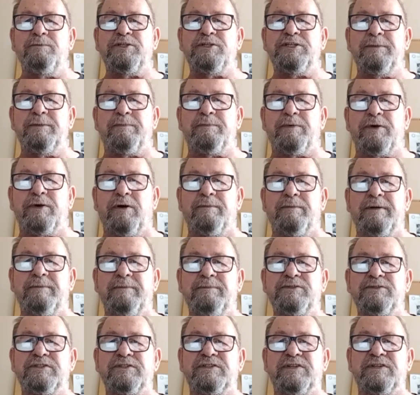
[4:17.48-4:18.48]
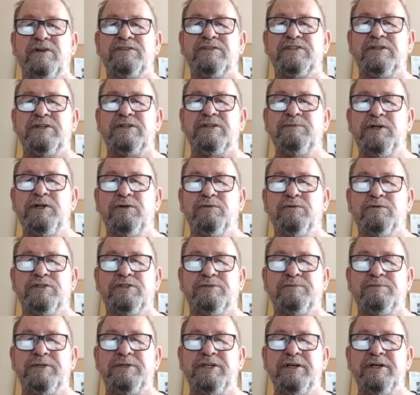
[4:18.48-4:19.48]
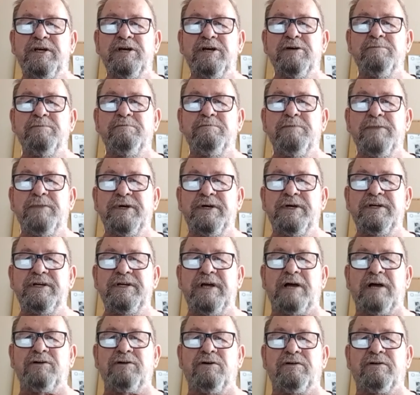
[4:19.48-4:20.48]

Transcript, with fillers: We inform the authorities about it, but there is no response.